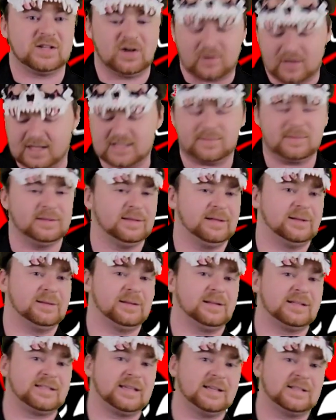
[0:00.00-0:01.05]
you know, it has to be
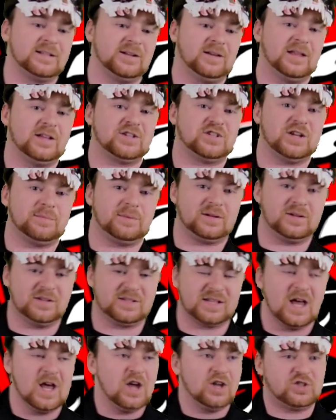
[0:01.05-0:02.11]
legally distinct and all that shit
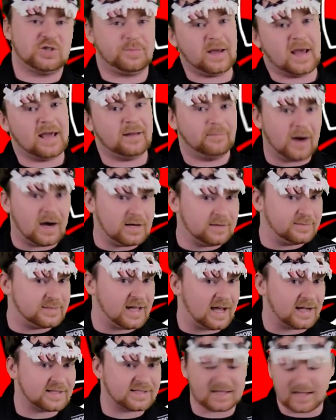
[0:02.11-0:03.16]
because Japan bottom
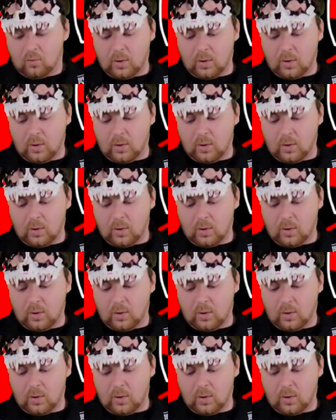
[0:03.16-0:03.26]
taxed.